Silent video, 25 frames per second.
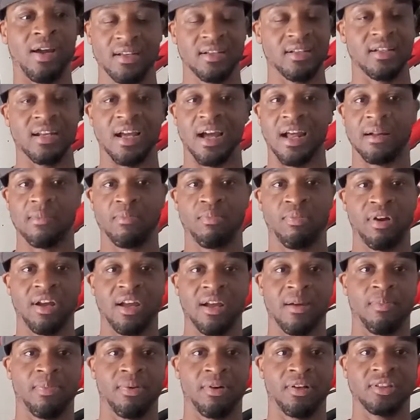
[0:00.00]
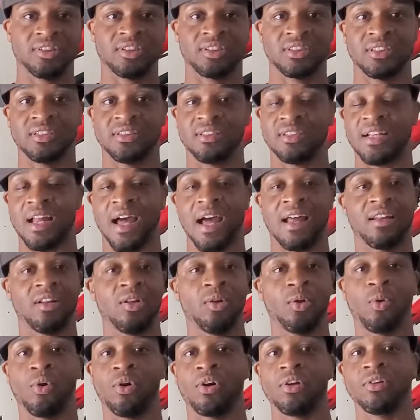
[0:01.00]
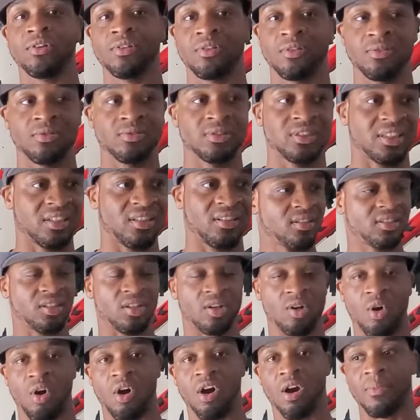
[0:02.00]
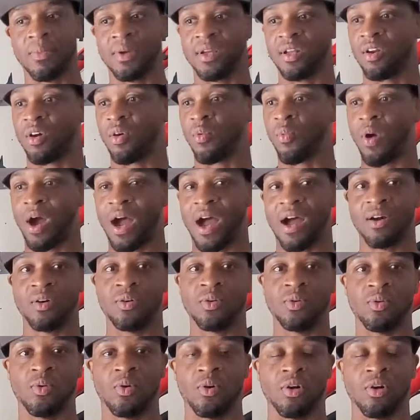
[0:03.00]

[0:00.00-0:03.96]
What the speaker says: You're not a brand person, you're not loyal to Garmin or Wahoo or